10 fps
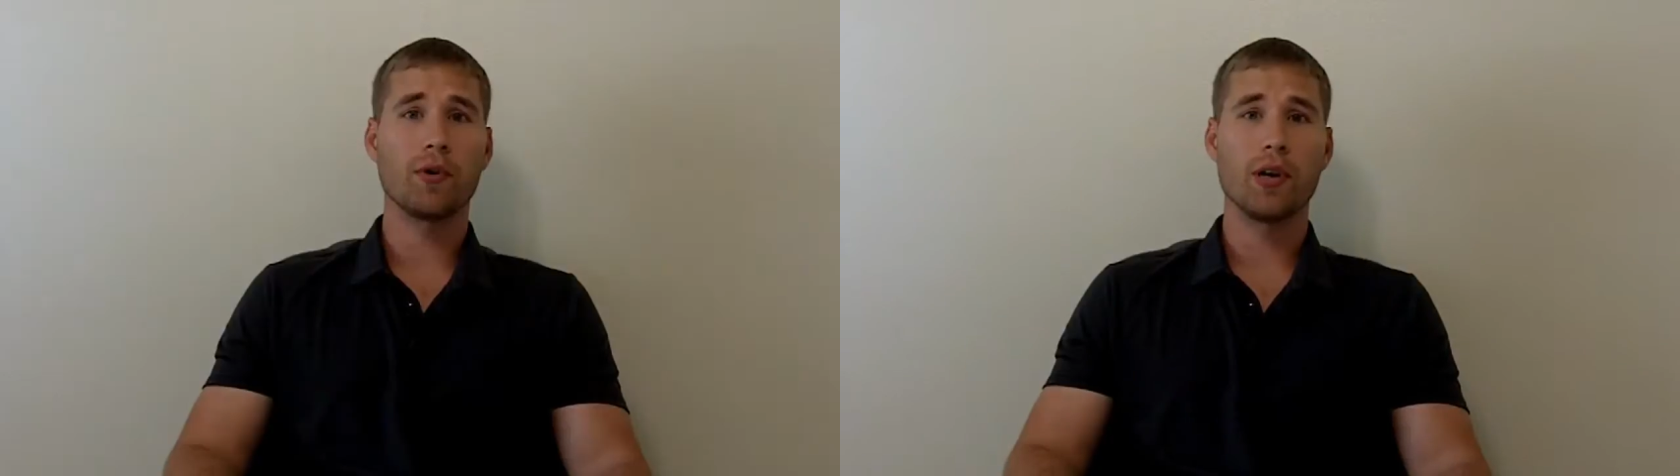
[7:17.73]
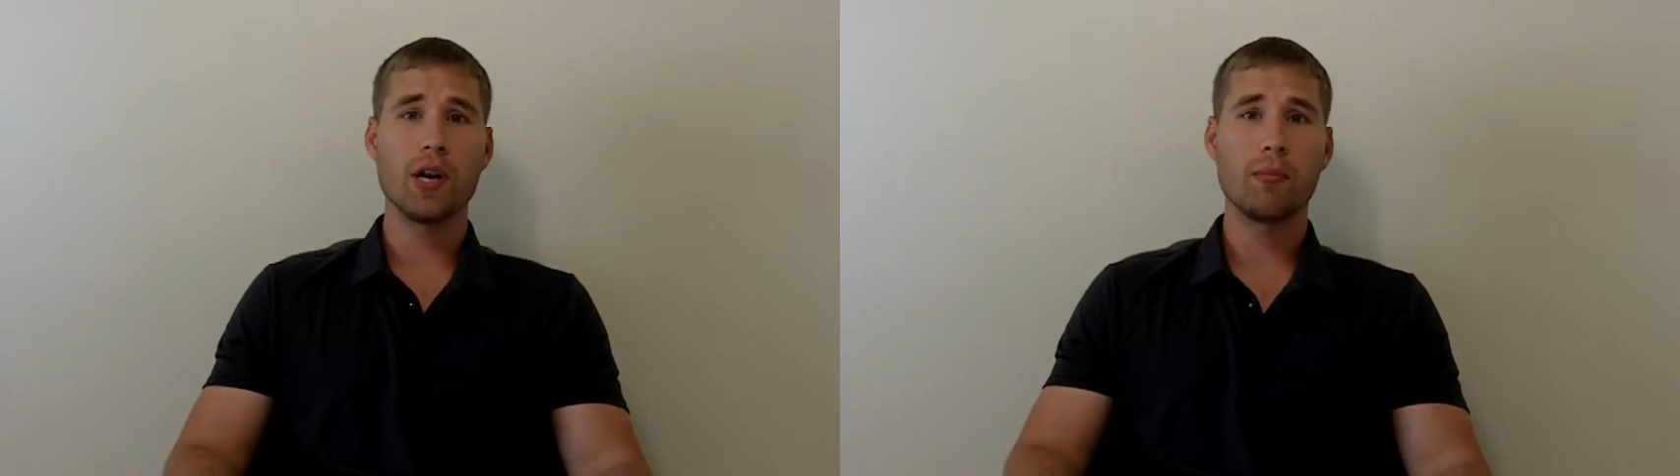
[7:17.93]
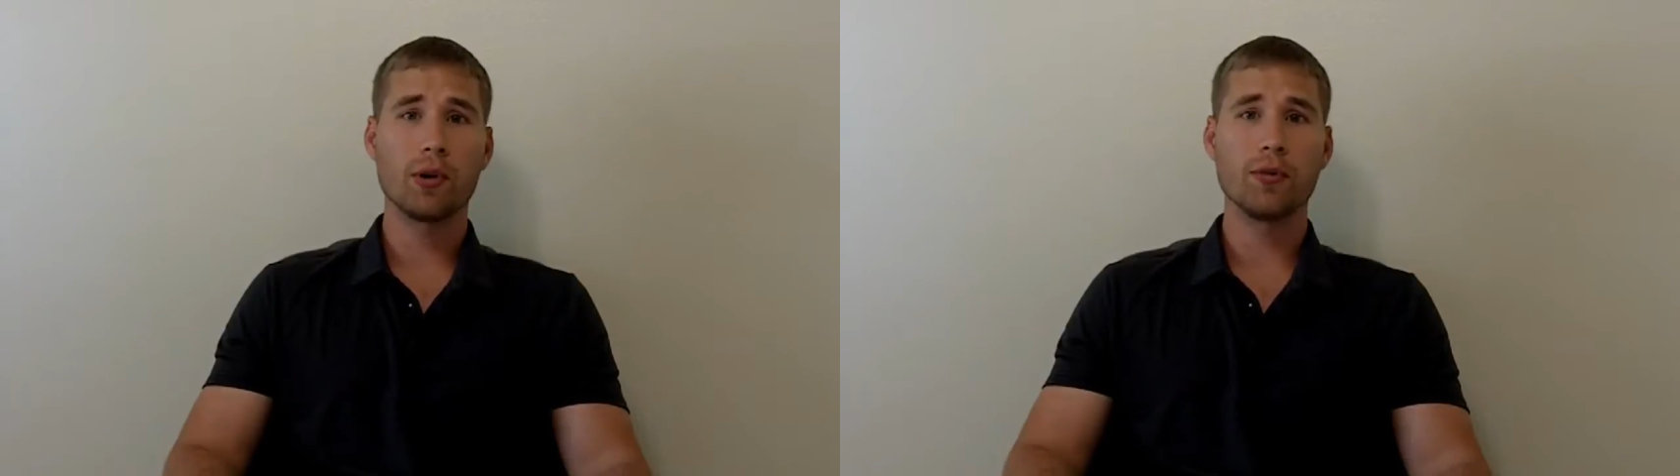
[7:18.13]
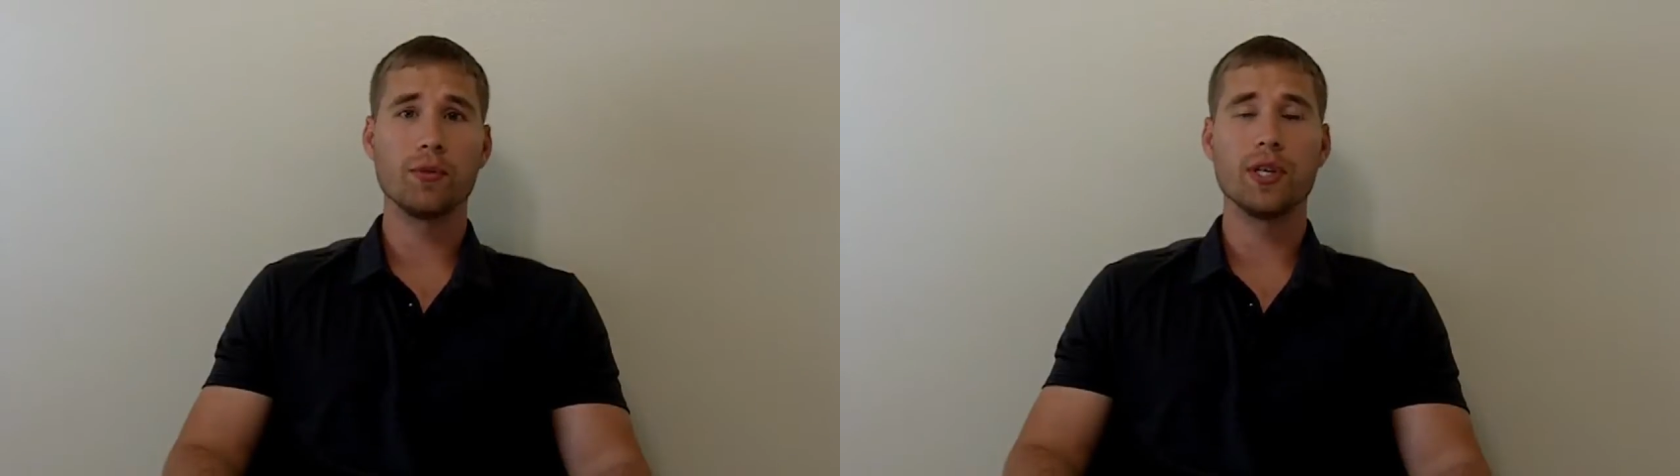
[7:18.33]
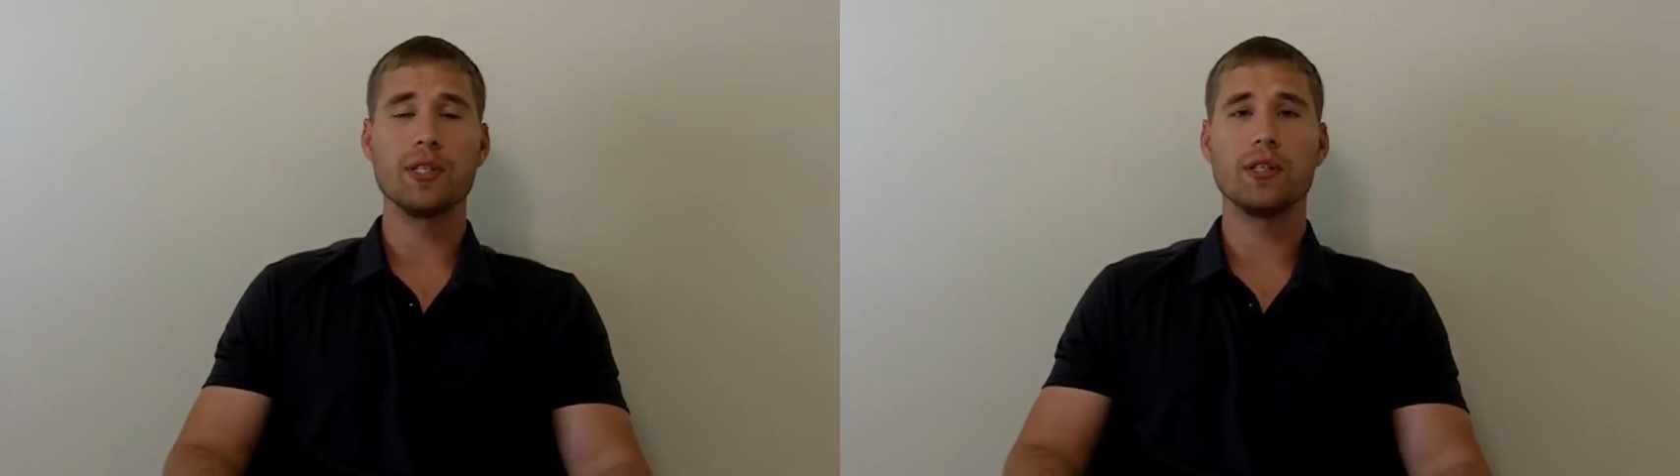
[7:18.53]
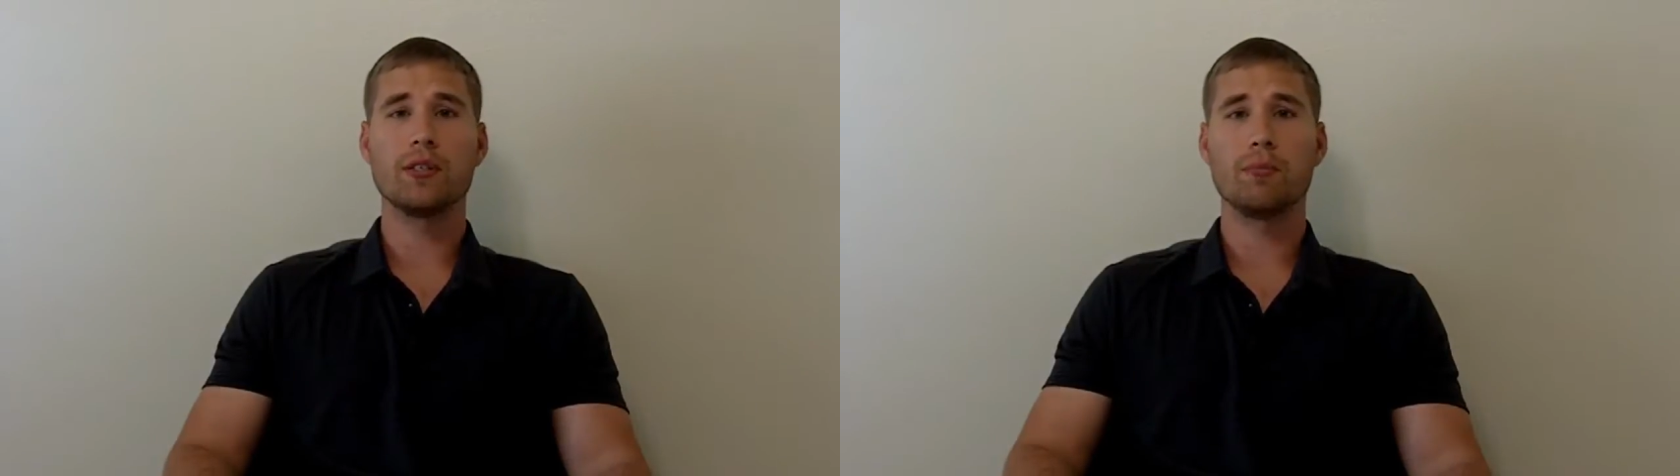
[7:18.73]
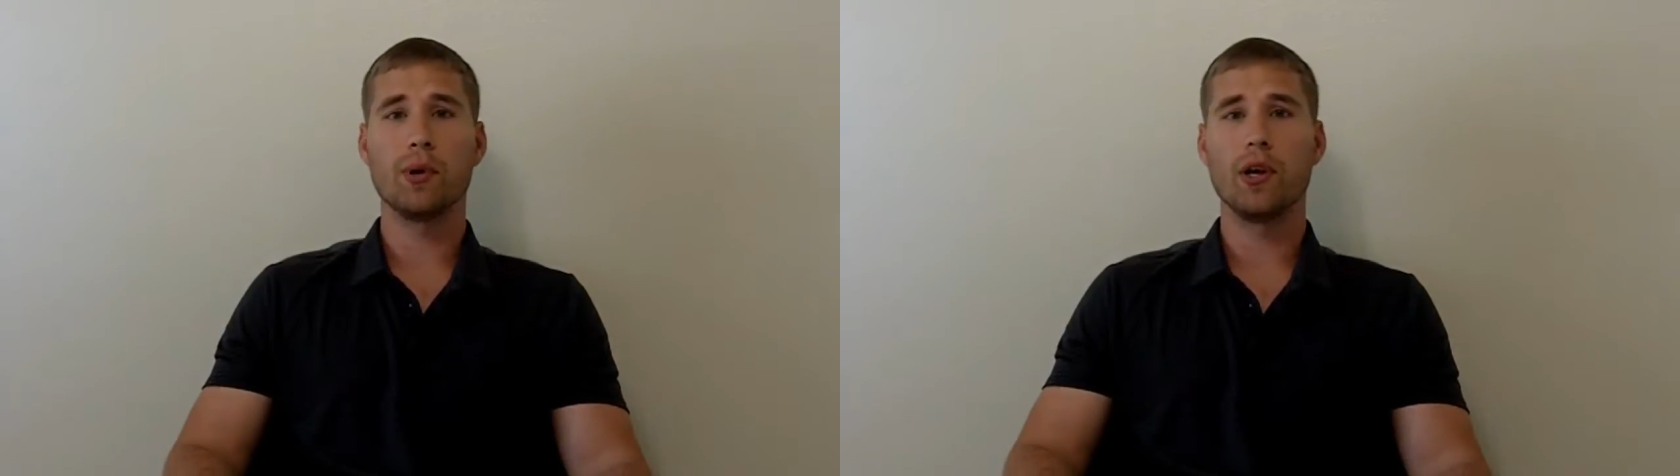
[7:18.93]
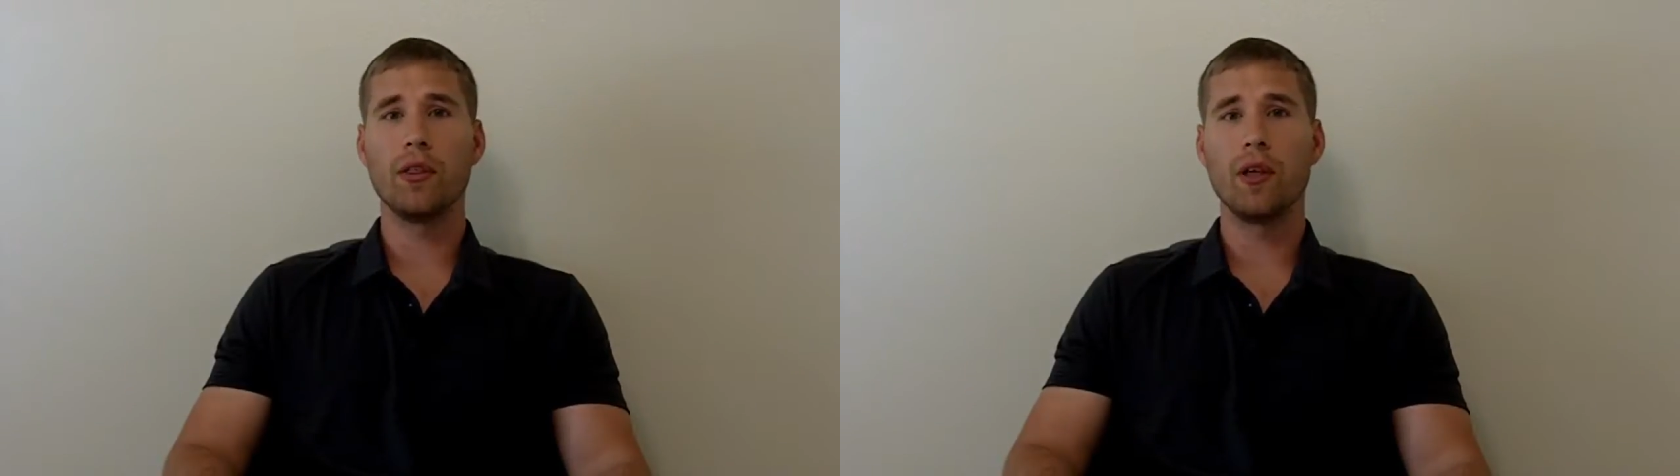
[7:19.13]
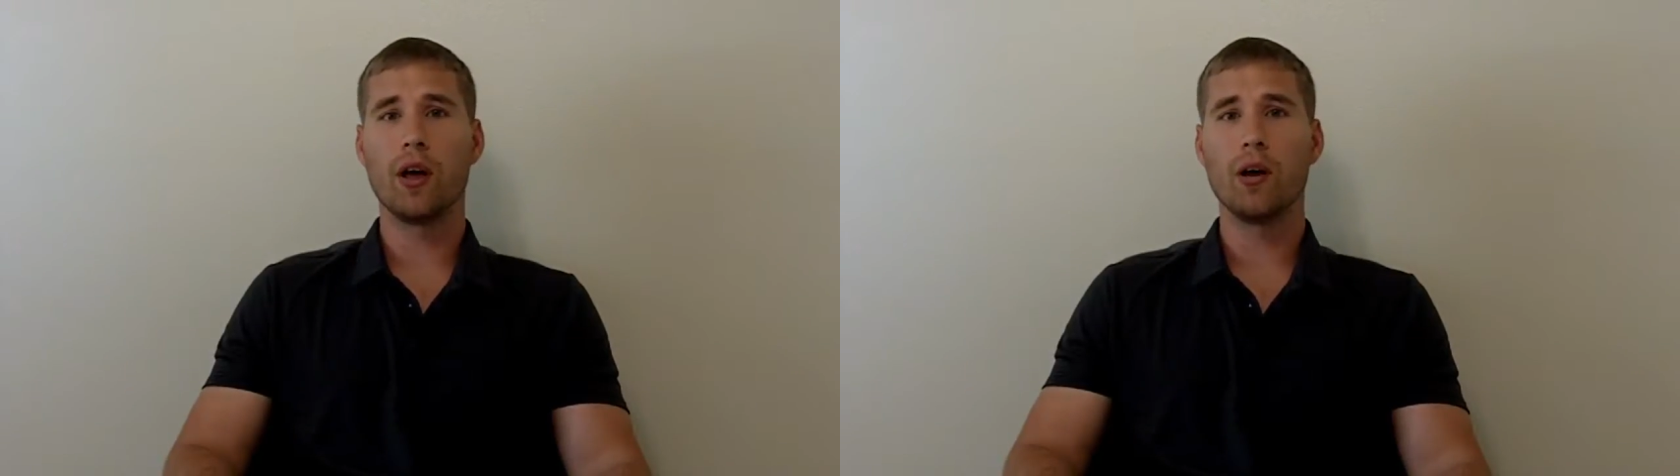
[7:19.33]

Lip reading: for a number of reasons, but